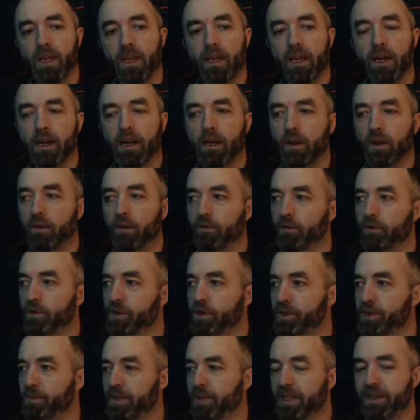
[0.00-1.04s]
I got photos
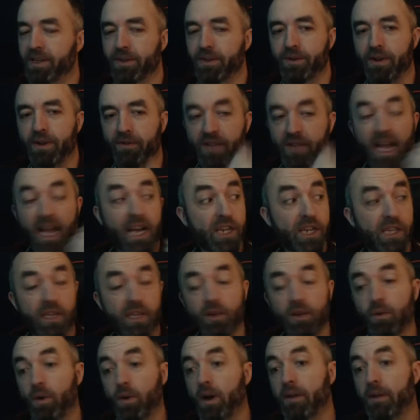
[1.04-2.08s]
of me there too. Actually, you
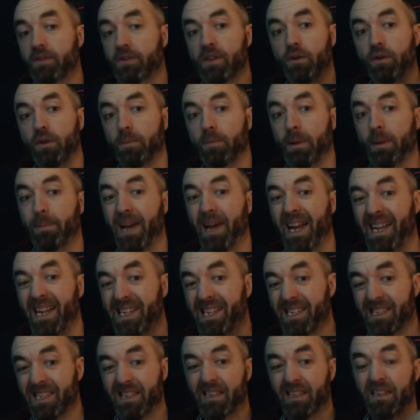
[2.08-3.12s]
know what? I've still got my
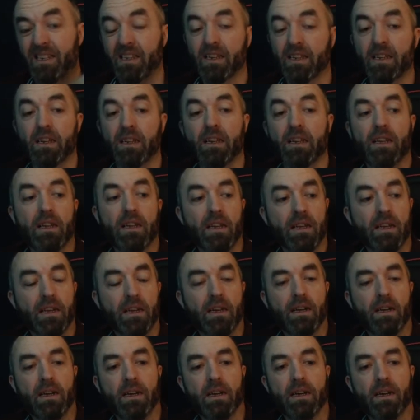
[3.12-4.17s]
pass.
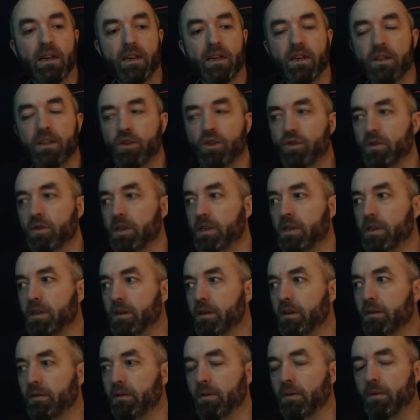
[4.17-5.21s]
I could show it to you
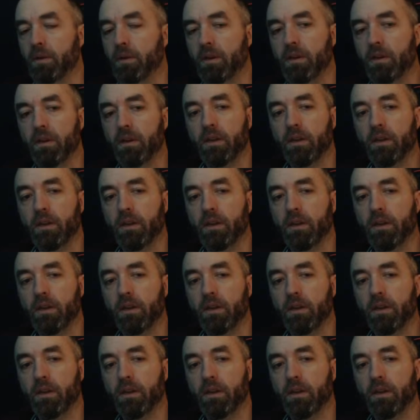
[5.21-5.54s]
if you want.